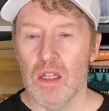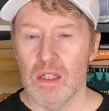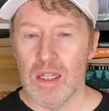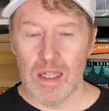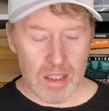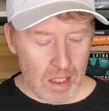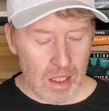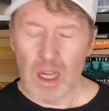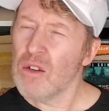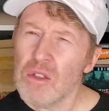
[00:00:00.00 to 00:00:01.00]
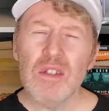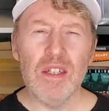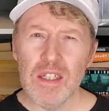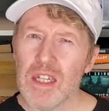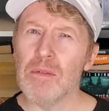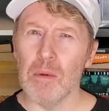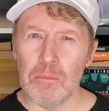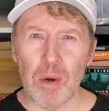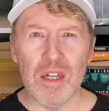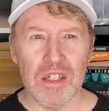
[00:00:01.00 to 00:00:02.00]
that I really need to get my
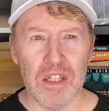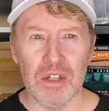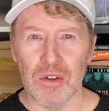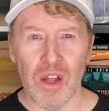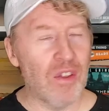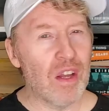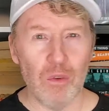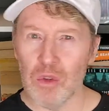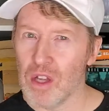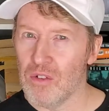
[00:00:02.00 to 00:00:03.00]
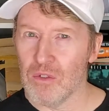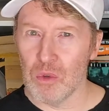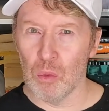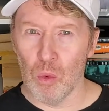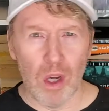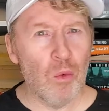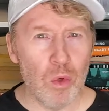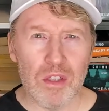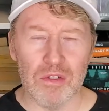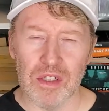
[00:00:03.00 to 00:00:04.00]
button gear. I think I've only covered one
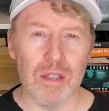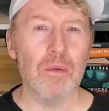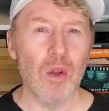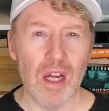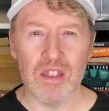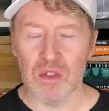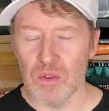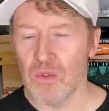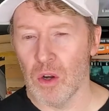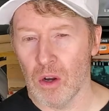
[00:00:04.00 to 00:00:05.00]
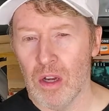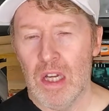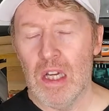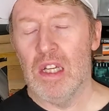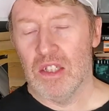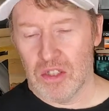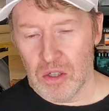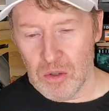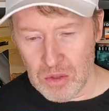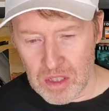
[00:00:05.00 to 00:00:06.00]
wizard subclass so far.
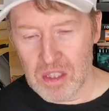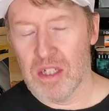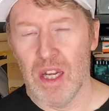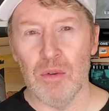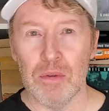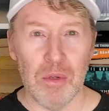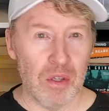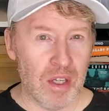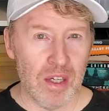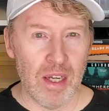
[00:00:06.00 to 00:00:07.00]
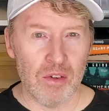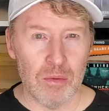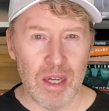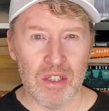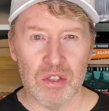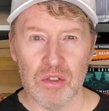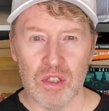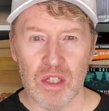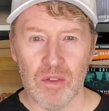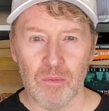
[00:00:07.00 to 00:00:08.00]
So today we're going to be looking at Necromancer.
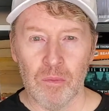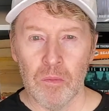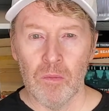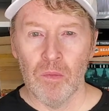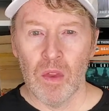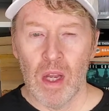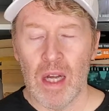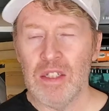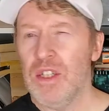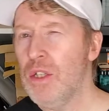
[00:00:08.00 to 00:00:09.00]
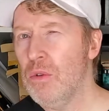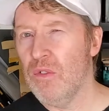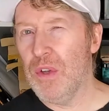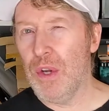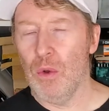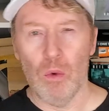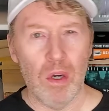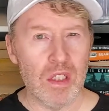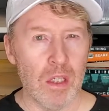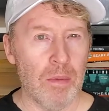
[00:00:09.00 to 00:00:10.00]
I did do a video
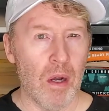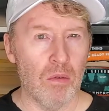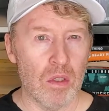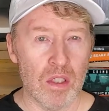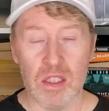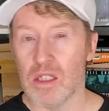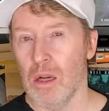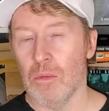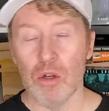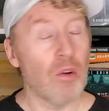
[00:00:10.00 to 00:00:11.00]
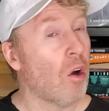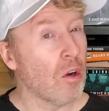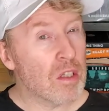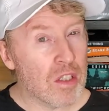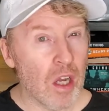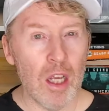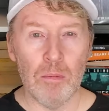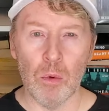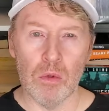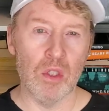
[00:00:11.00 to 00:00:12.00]
once about the summoner archetype
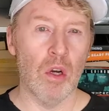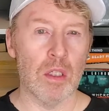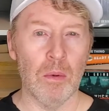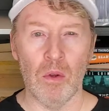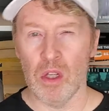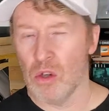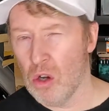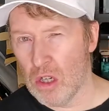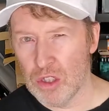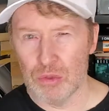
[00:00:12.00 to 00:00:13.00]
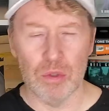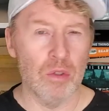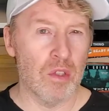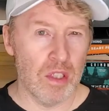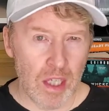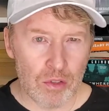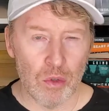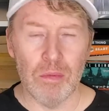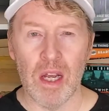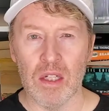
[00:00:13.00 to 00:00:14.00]
where we talked about like conjurers and
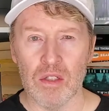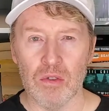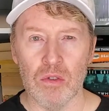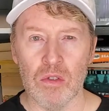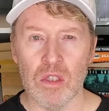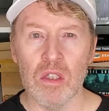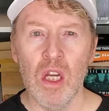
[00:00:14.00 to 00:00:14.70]
necromancers, and